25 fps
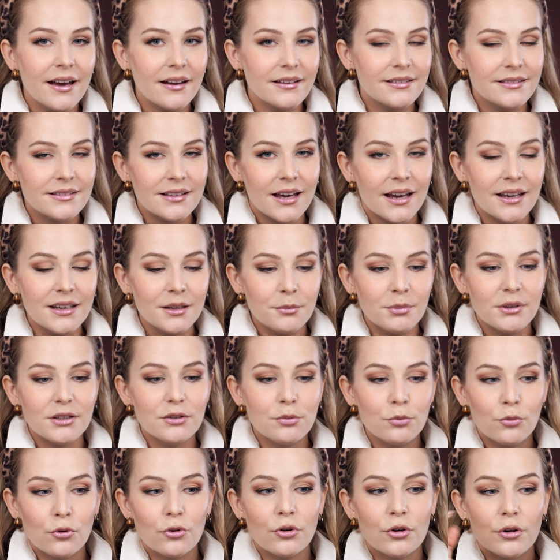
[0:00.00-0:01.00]
a tiny bit
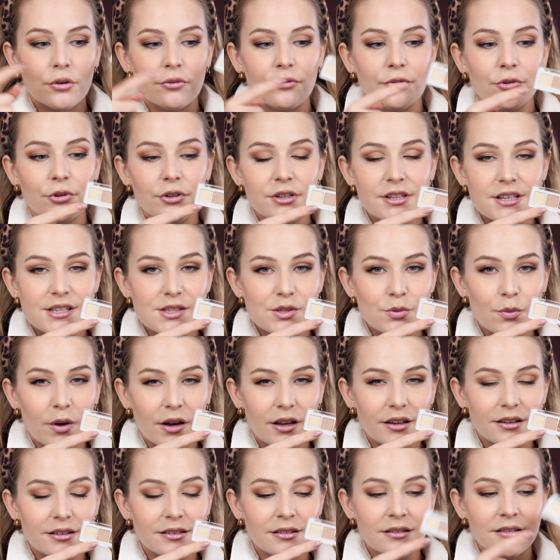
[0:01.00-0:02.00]
more for this
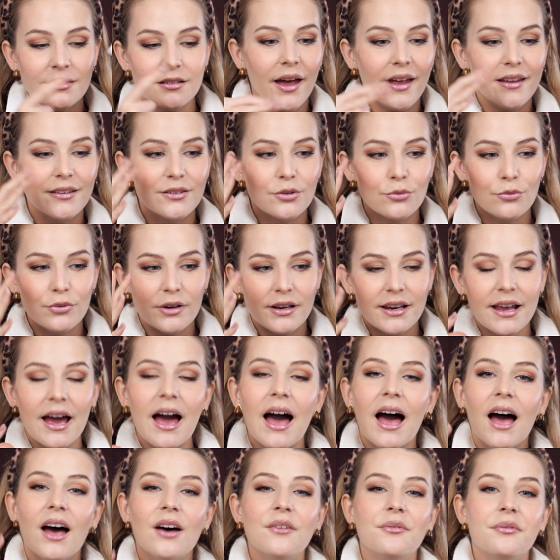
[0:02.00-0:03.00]
one and really
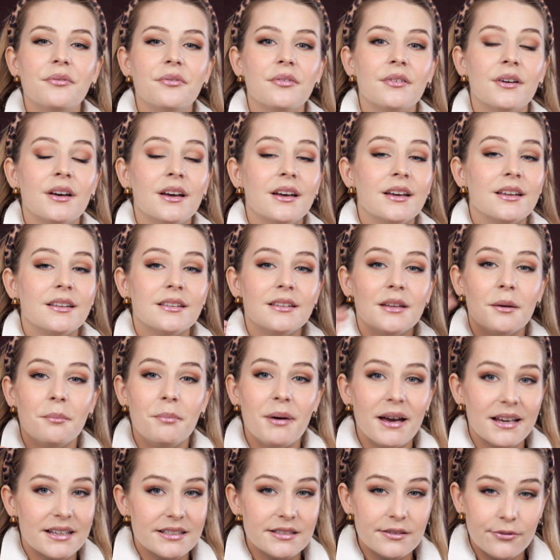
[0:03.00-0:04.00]
have the
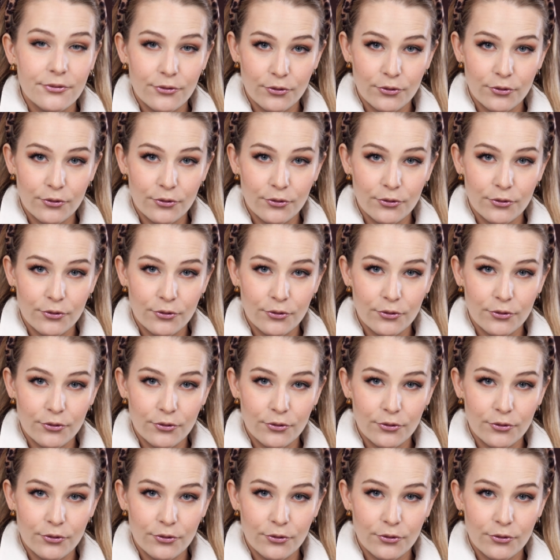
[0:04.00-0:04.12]
best